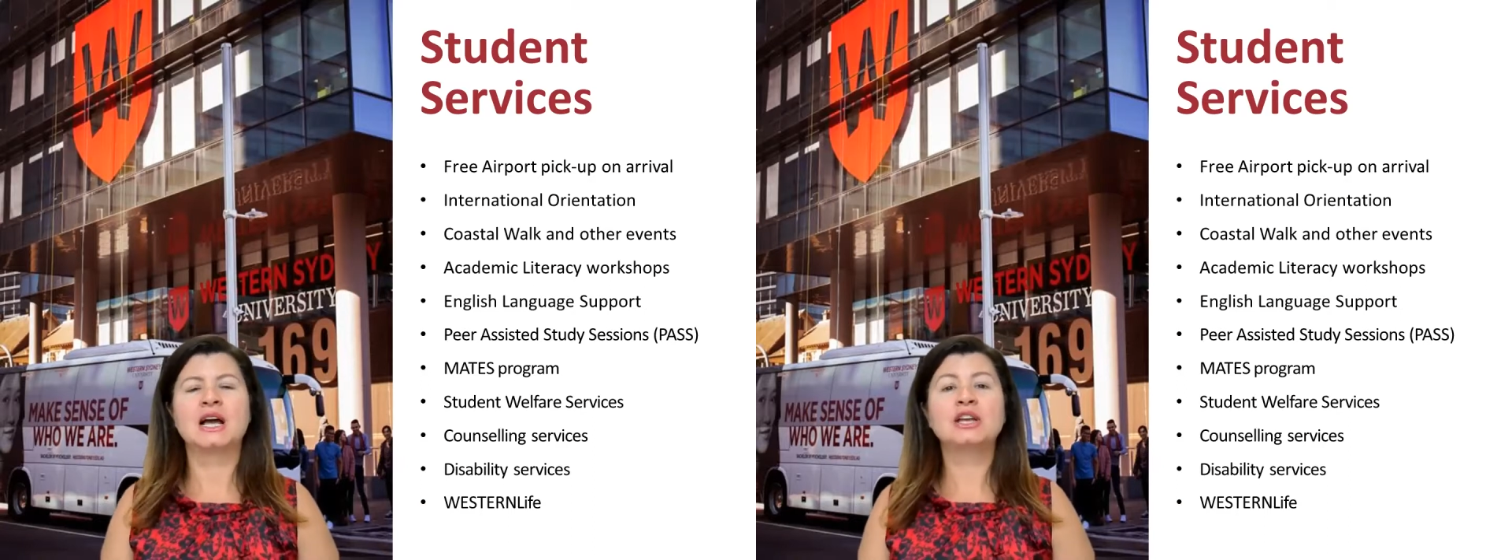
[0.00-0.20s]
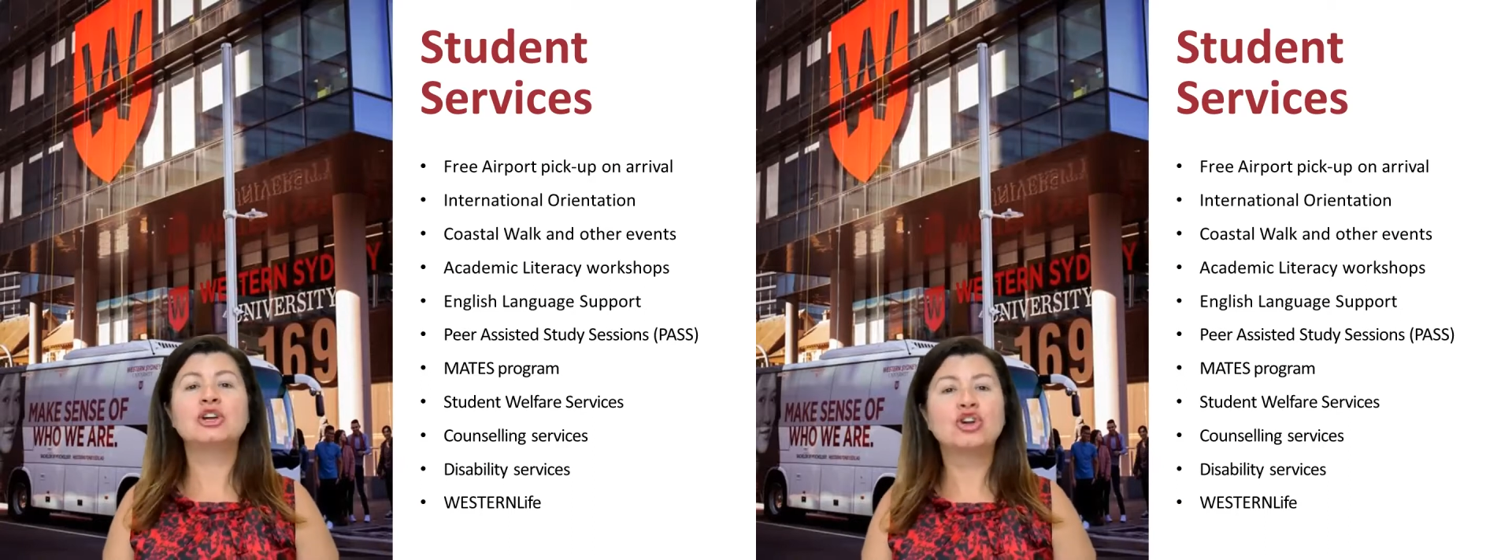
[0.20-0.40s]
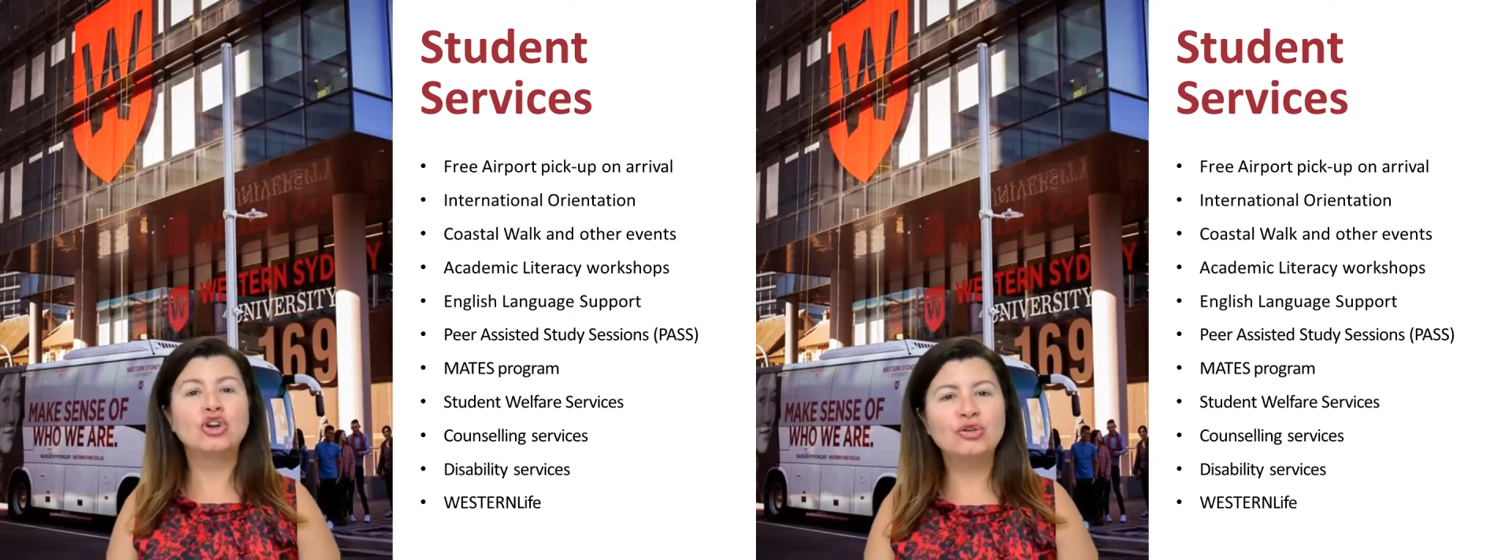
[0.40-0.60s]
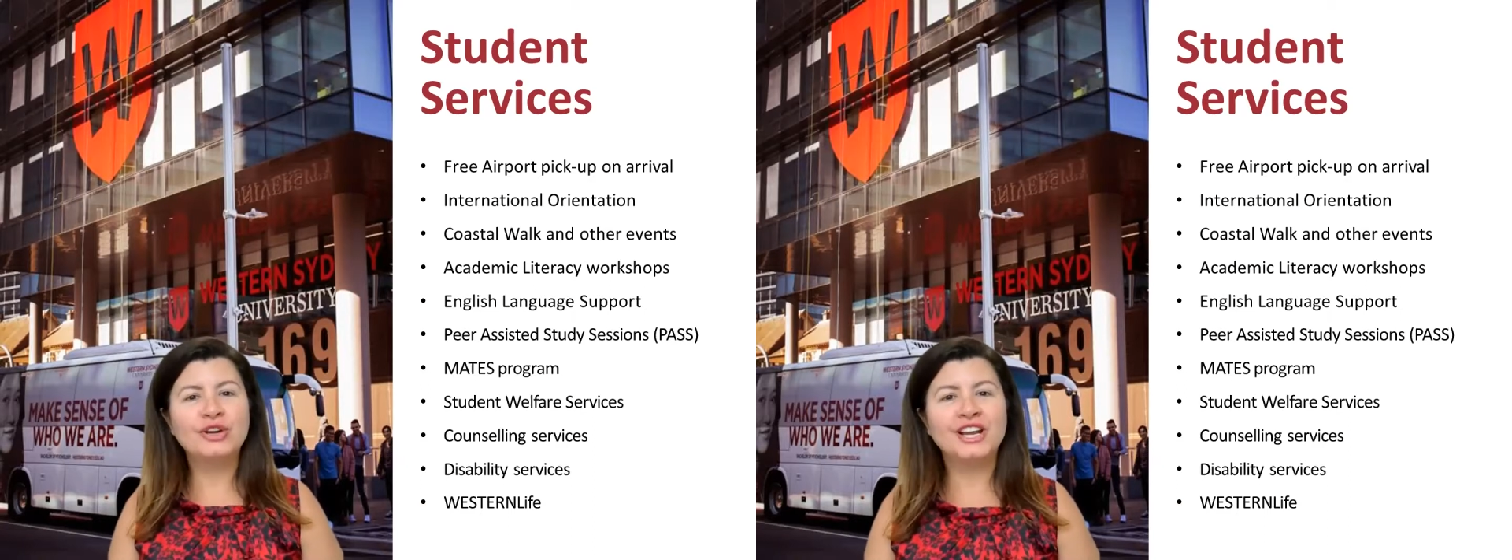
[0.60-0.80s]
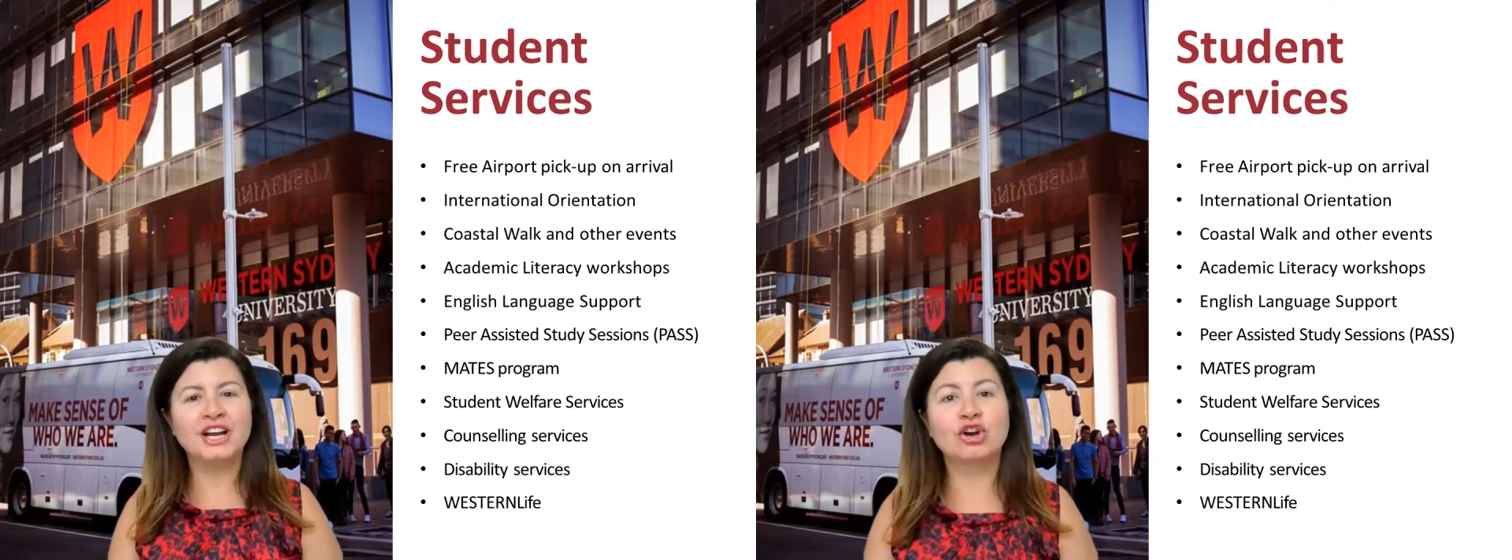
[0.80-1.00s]

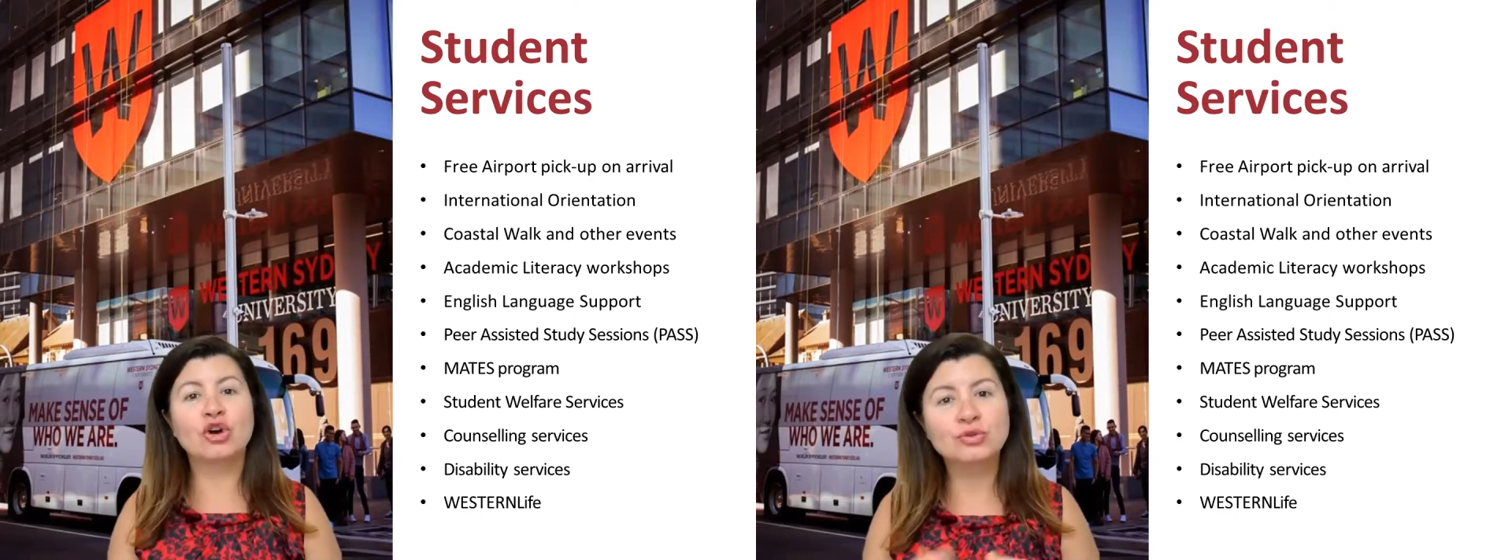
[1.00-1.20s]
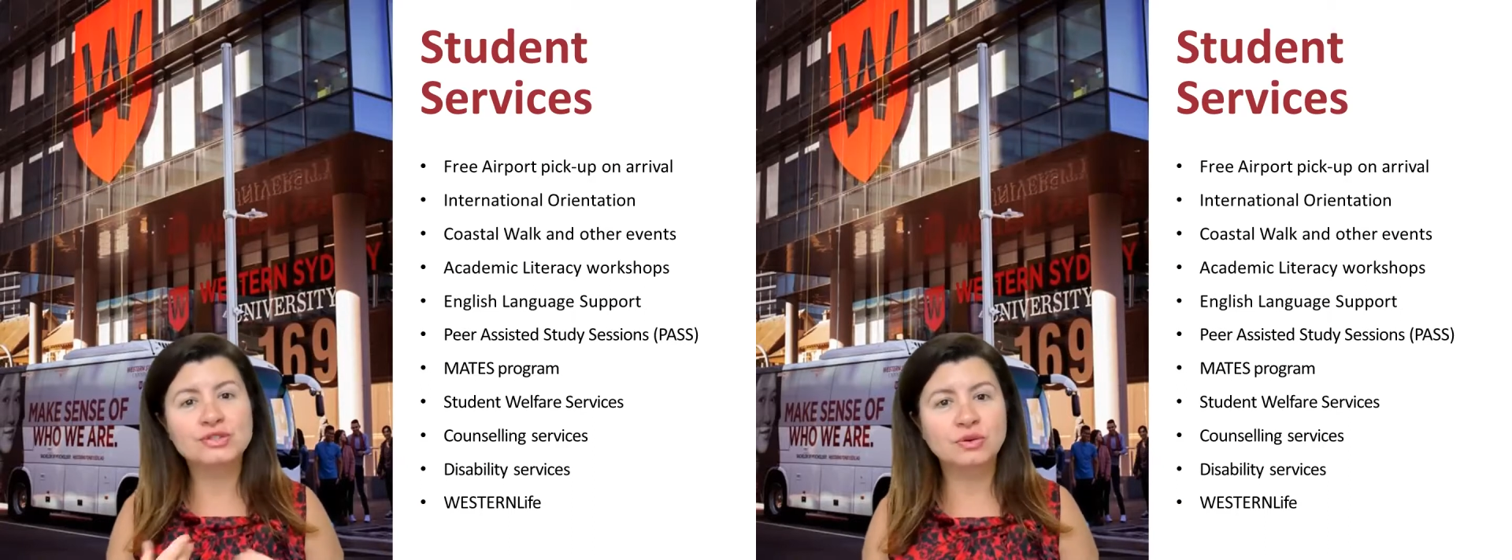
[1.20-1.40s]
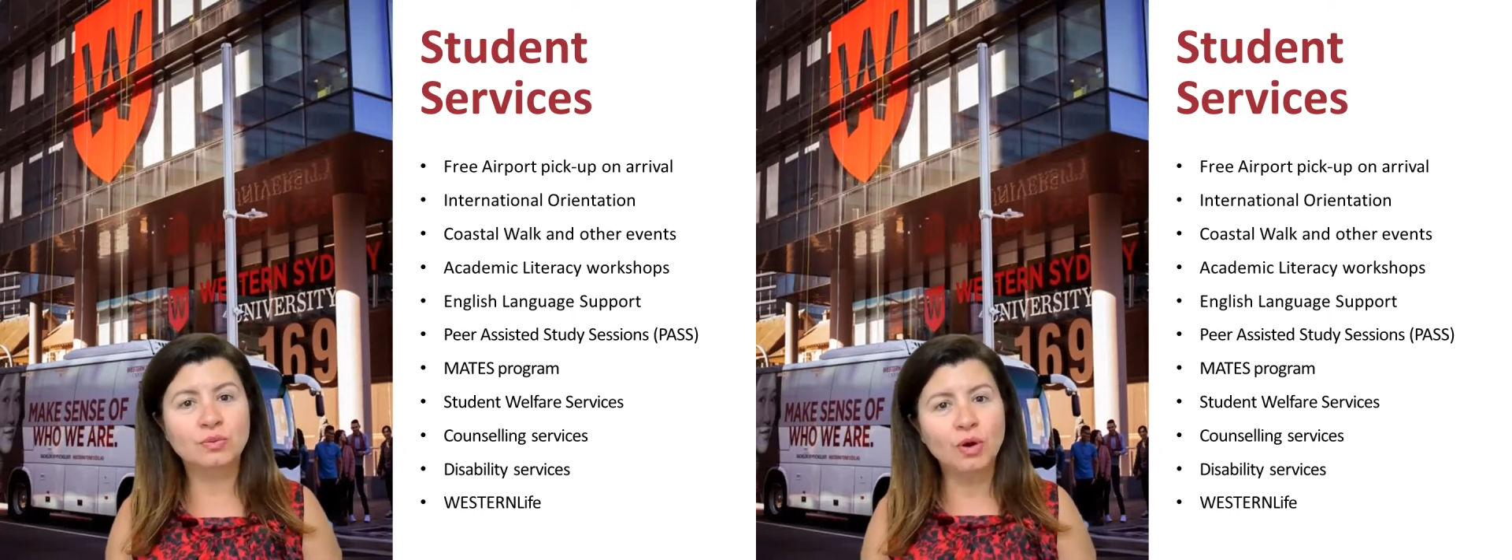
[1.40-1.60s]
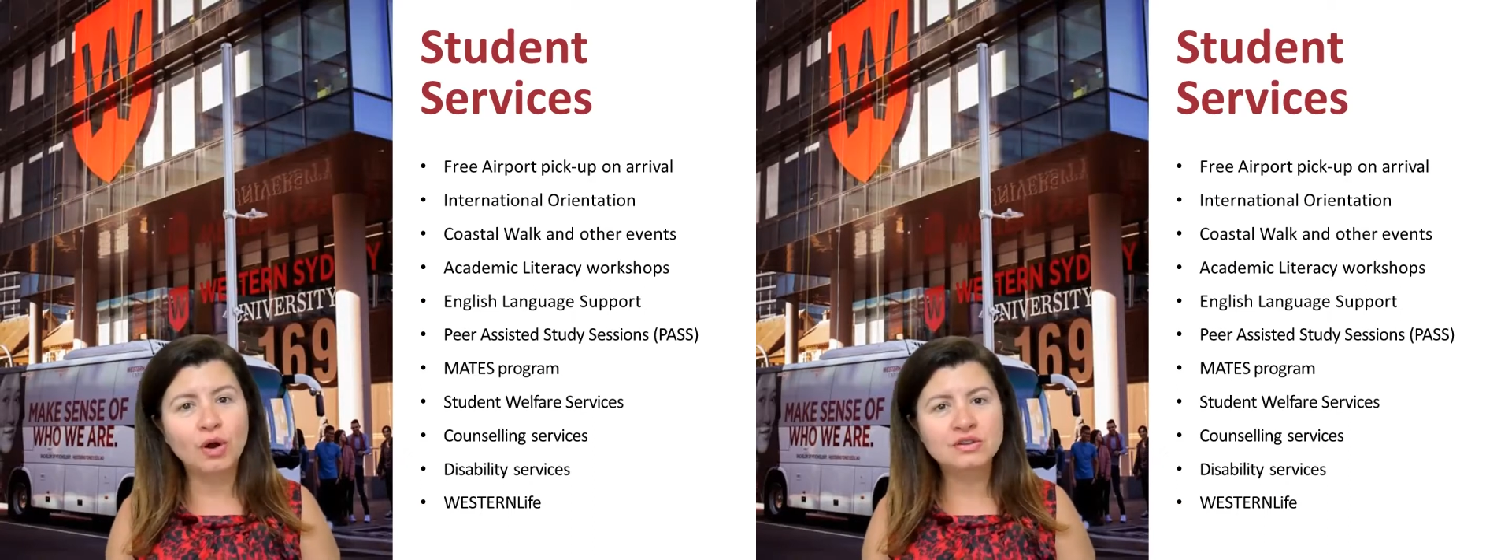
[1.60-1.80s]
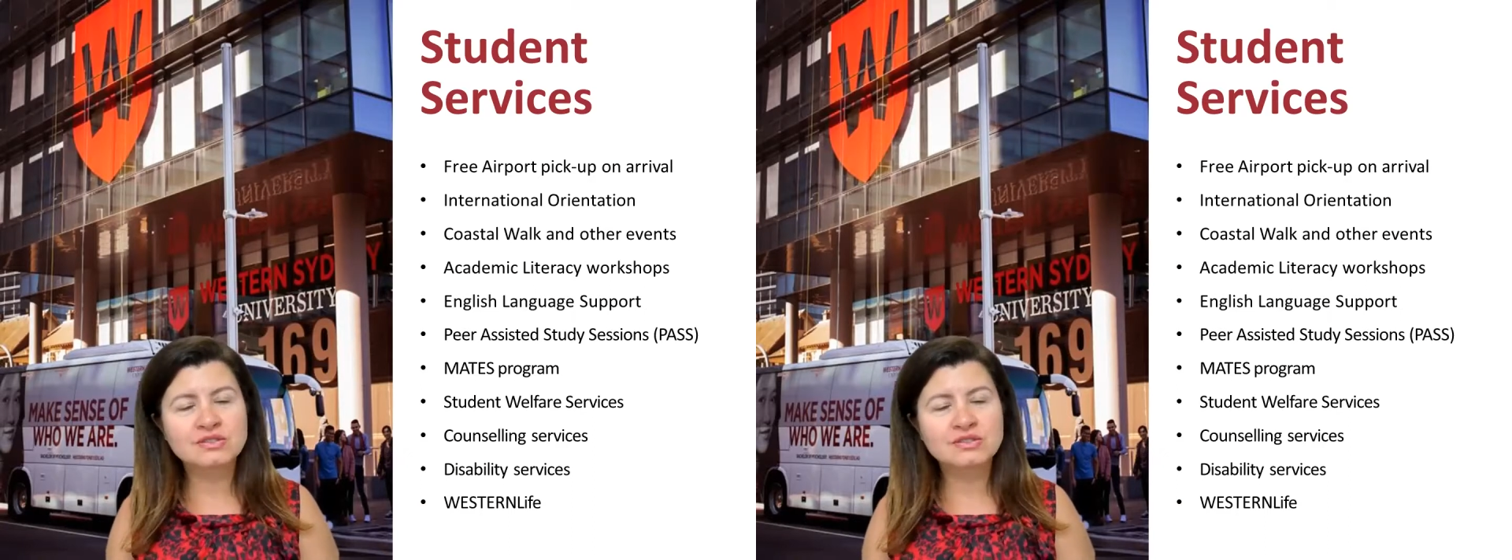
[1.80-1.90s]
including a coastal walk.